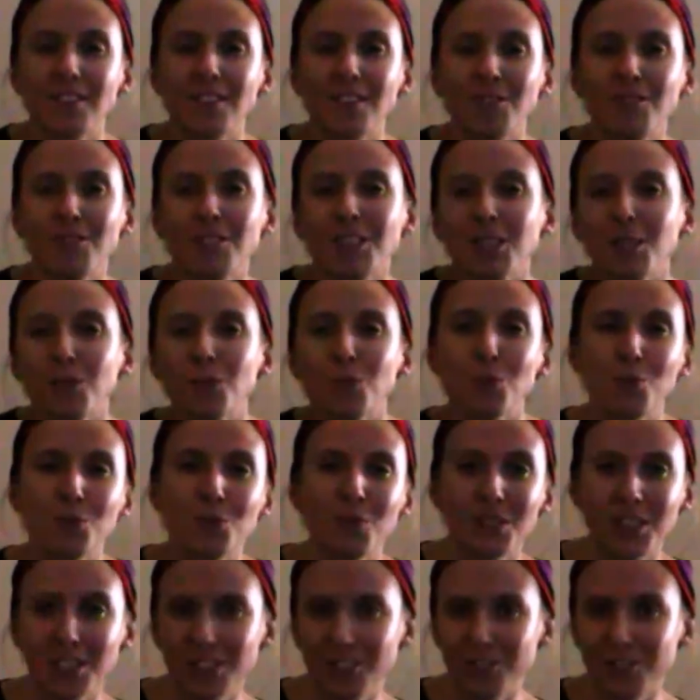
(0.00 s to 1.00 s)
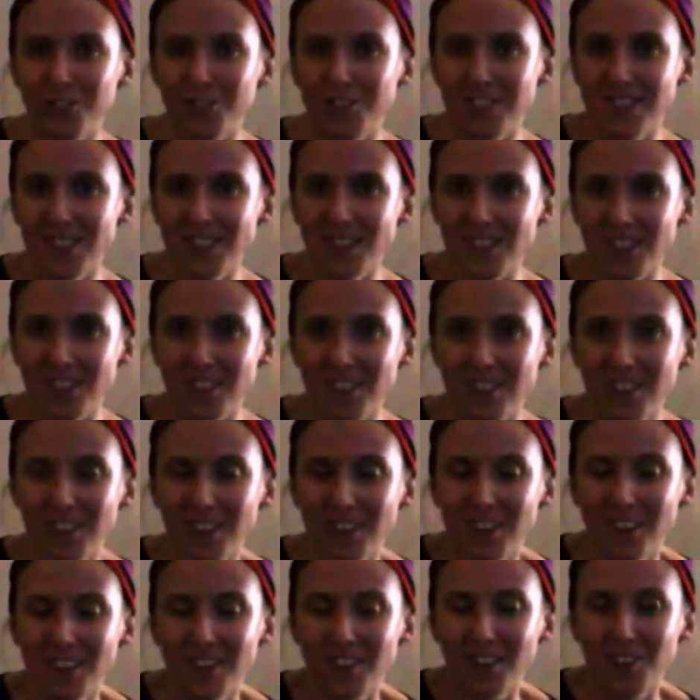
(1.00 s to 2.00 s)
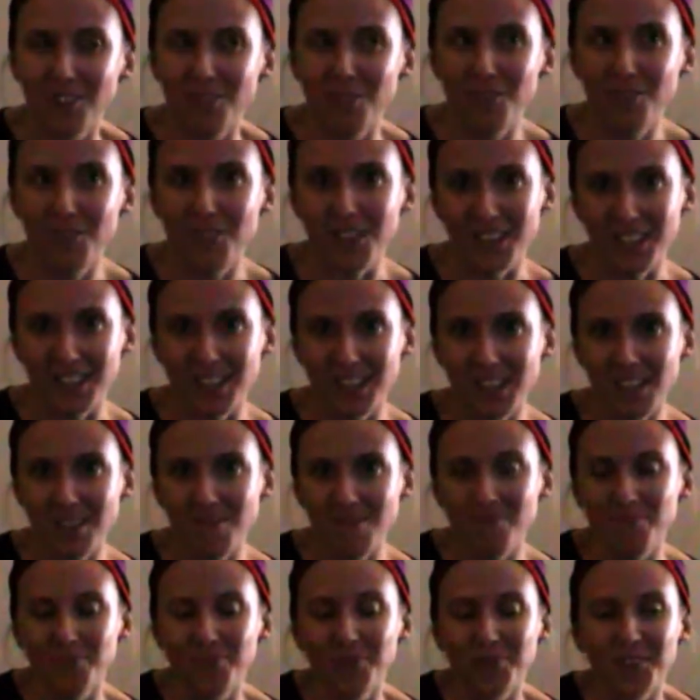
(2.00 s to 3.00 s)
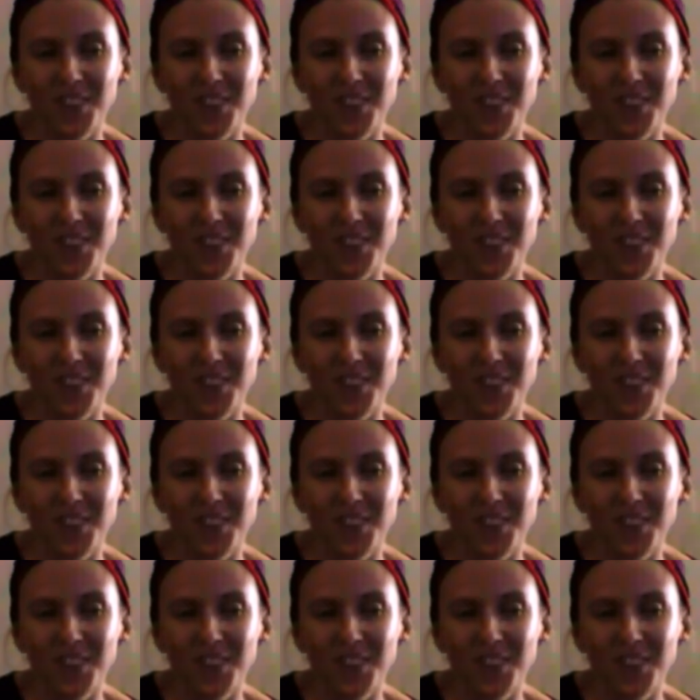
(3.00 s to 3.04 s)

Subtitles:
a really cool and interesting feeling.